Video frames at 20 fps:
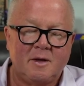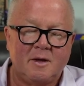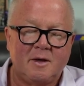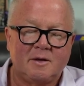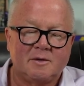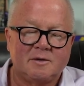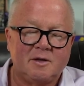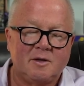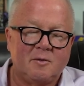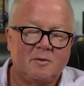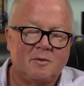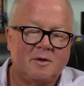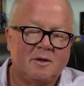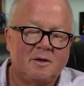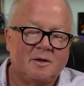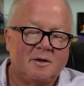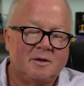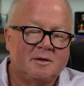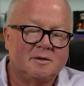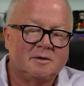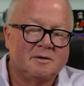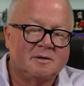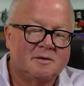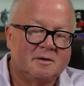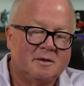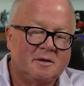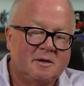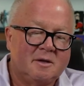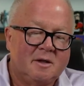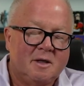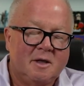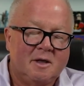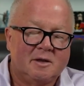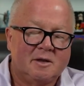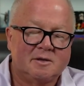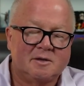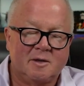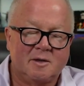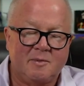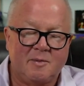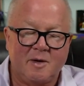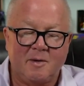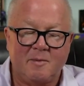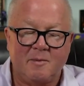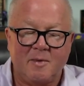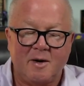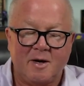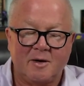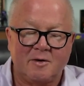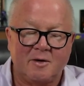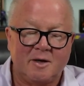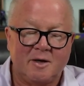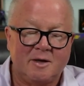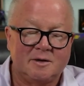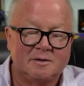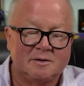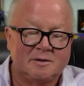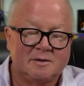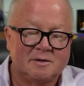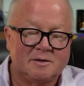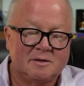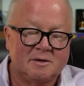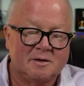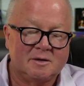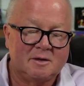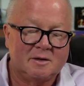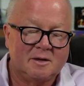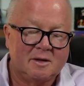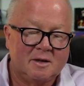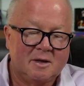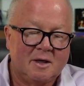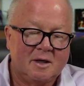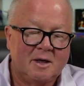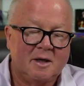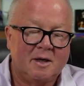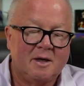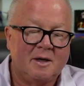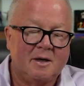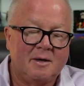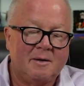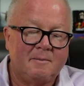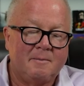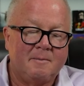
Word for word: see what it is. It's going to be on migraines. A